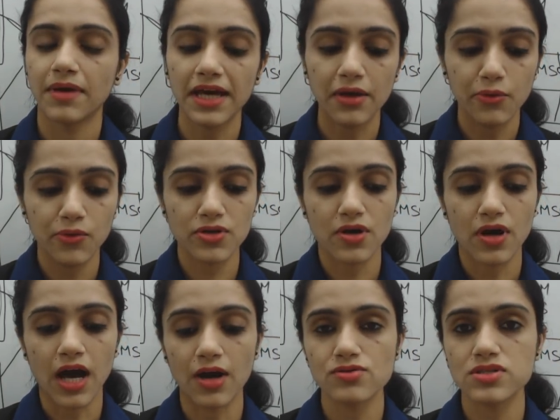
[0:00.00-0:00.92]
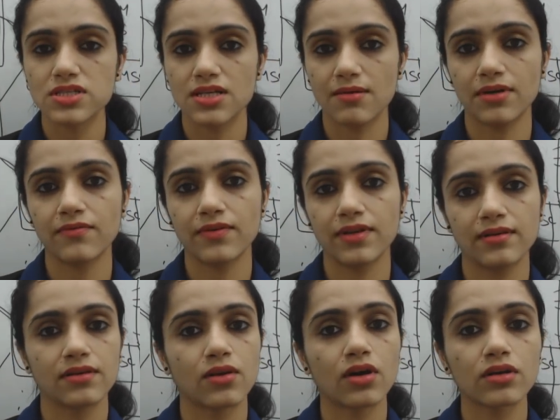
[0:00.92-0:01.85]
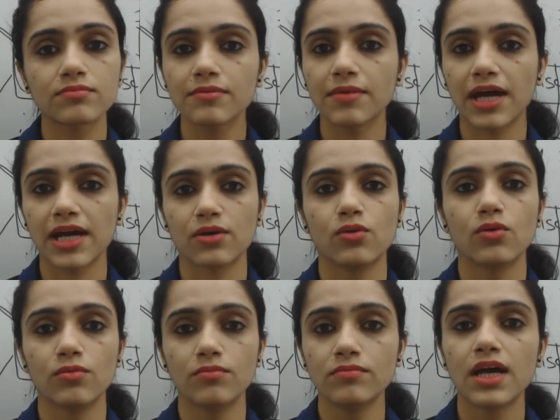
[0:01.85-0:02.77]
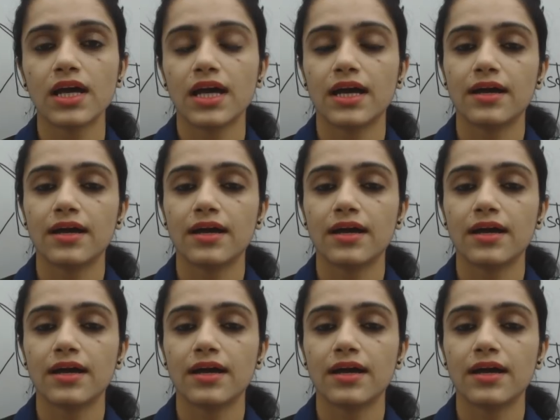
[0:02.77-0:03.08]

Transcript: my house number will not be my home